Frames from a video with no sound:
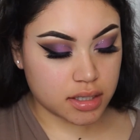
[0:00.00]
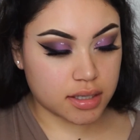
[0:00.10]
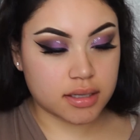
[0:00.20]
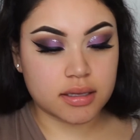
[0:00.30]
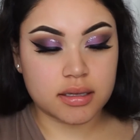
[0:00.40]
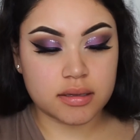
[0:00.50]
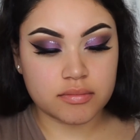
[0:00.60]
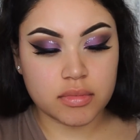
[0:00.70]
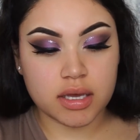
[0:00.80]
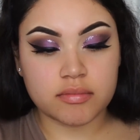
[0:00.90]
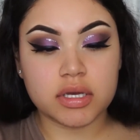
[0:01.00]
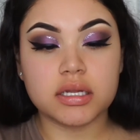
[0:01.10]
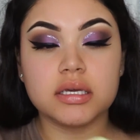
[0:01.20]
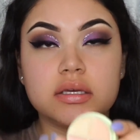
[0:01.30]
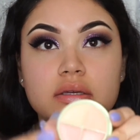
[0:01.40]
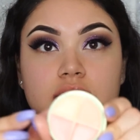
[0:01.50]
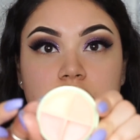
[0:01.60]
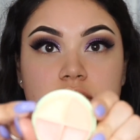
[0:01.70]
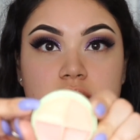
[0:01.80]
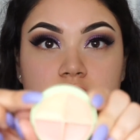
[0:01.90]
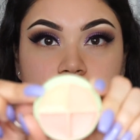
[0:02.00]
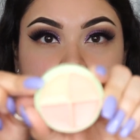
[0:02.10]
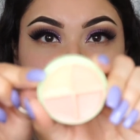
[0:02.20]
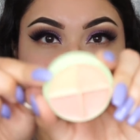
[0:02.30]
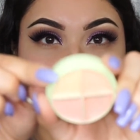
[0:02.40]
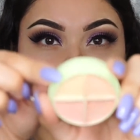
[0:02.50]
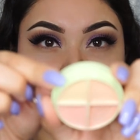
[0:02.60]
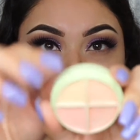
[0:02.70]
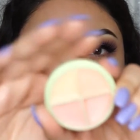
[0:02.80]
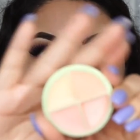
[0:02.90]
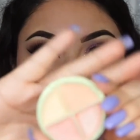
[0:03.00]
I'm going to use this,